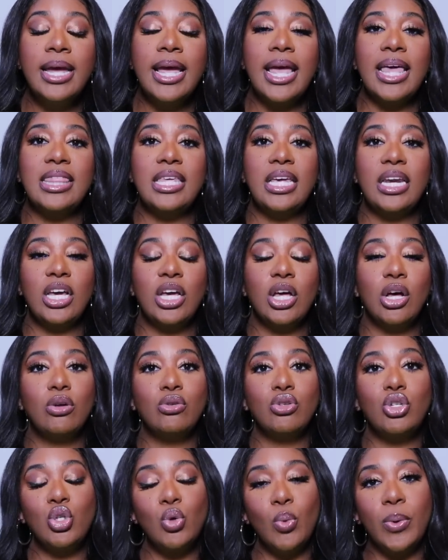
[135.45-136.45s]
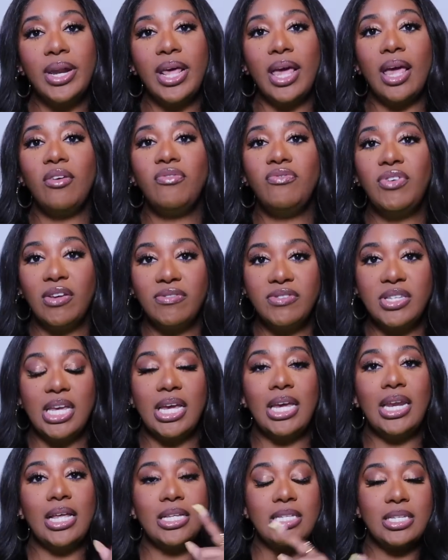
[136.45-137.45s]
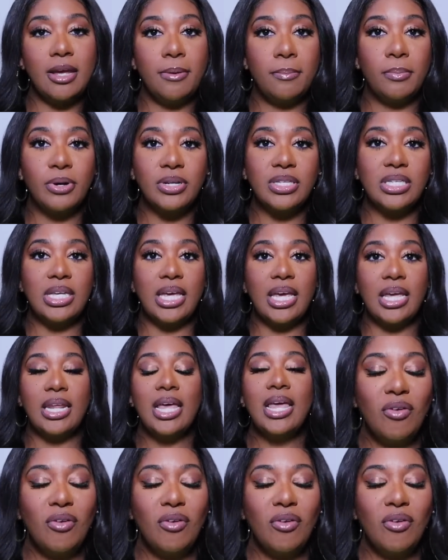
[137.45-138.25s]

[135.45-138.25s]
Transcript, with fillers: And then it goes 20, 15, and 10%.